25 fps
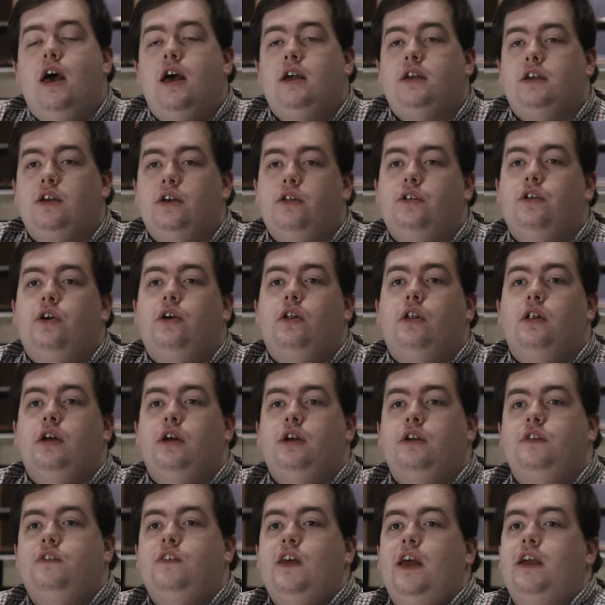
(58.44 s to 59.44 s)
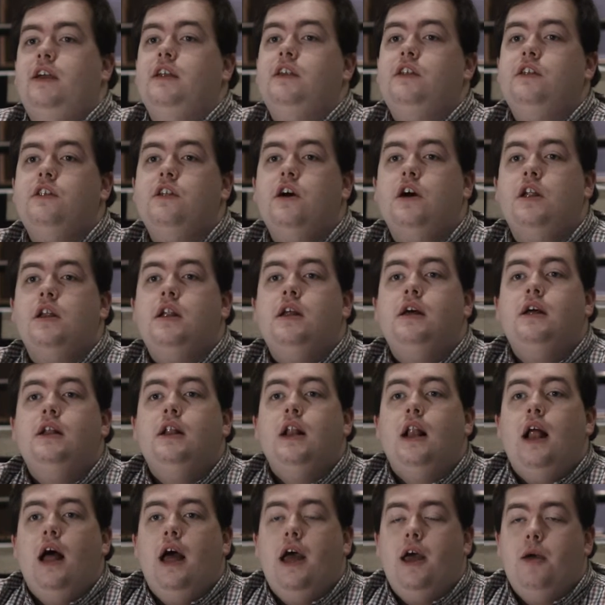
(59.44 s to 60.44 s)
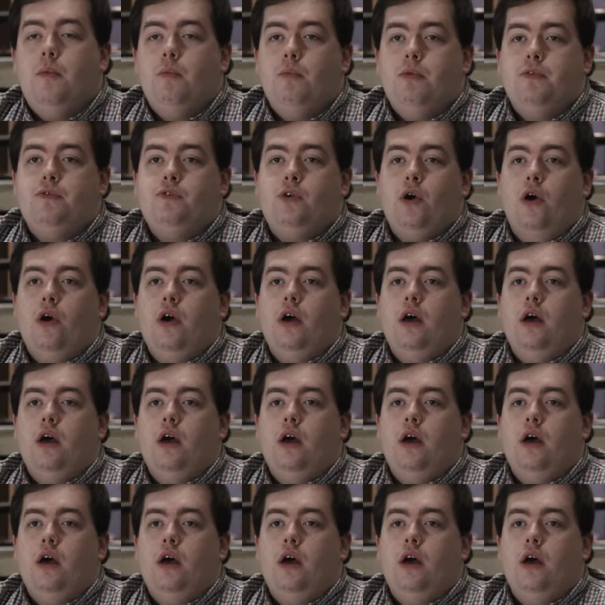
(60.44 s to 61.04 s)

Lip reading: at Guildhall are second to none. We've got